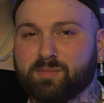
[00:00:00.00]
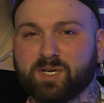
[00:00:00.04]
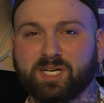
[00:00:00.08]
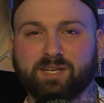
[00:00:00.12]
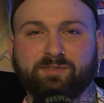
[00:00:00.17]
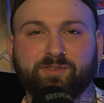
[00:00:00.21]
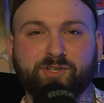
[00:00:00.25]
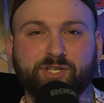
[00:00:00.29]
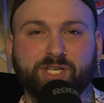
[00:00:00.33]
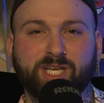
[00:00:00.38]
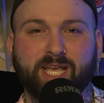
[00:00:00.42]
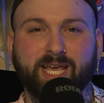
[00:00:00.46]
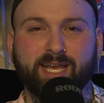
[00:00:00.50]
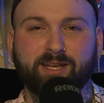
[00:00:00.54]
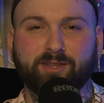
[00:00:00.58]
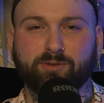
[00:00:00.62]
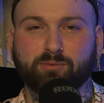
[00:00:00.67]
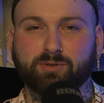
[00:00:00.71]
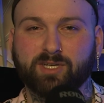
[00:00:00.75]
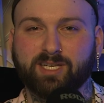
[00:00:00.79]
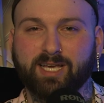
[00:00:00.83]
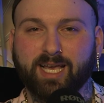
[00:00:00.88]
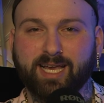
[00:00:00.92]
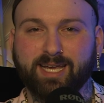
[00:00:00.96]
But if she ain't
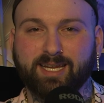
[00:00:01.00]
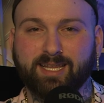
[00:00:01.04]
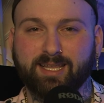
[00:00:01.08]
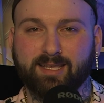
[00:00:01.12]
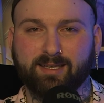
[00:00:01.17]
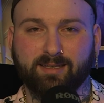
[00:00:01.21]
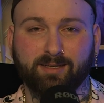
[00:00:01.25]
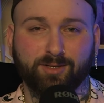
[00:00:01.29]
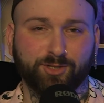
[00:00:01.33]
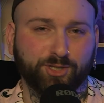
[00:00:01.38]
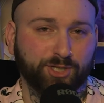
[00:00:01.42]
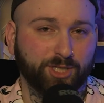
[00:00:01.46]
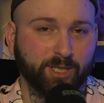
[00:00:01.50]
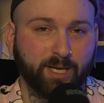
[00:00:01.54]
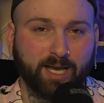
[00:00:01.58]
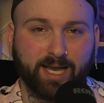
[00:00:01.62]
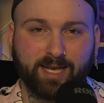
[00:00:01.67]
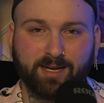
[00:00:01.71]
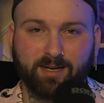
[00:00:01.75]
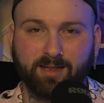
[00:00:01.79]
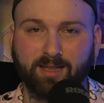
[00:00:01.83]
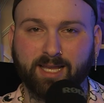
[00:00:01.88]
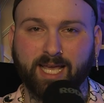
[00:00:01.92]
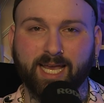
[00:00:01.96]
380, she
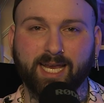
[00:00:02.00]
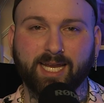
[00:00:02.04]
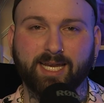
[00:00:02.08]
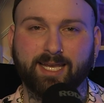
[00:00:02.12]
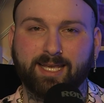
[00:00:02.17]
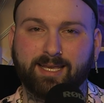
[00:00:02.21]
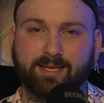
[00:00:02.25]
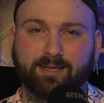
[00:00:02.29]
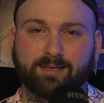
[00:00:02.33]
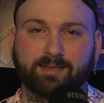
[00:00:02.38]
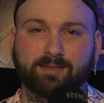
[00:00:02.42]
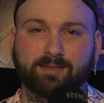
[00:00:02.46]
ain't a lady.